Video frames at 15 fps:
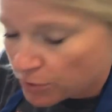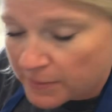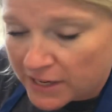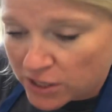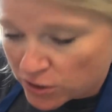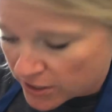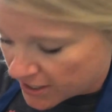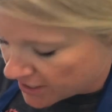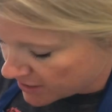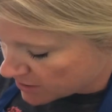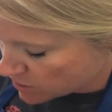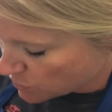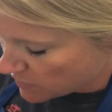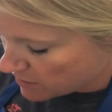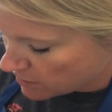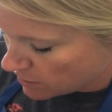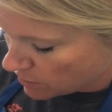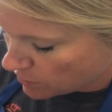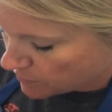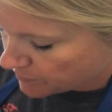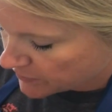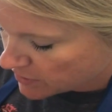my ingredients with
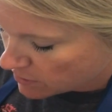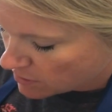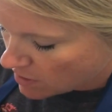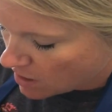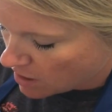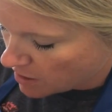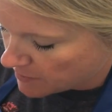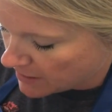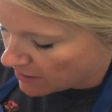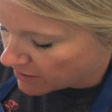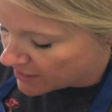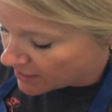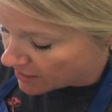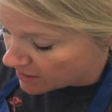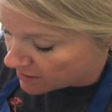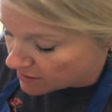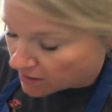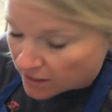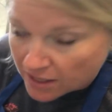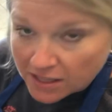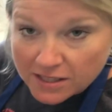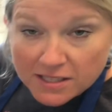you. Now again,
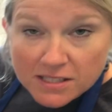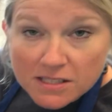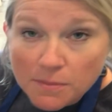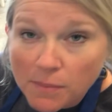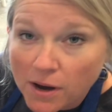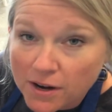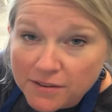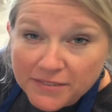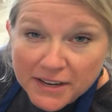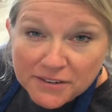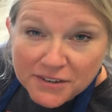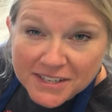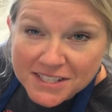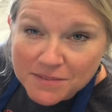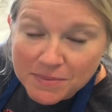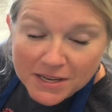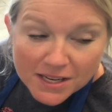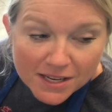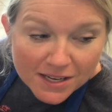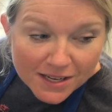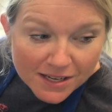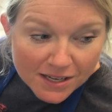this is a modified recipe.